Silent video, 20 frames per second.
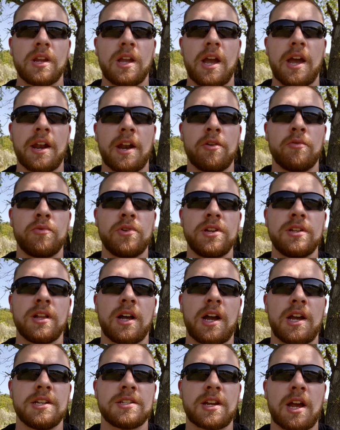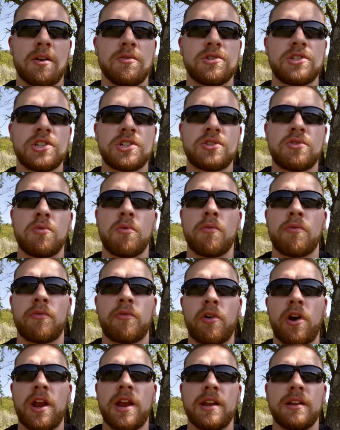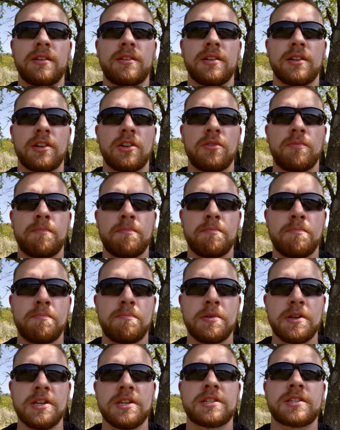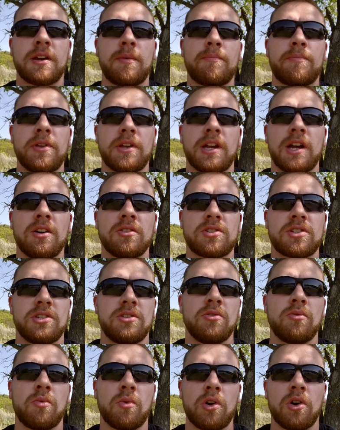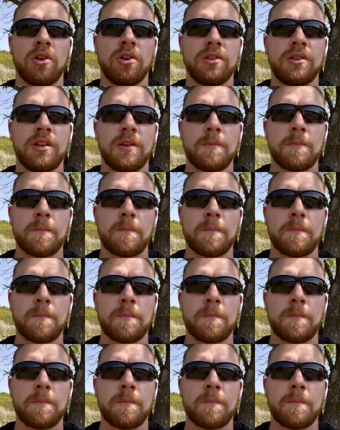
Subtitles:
and I realized I was just too afraid to be something else in the world,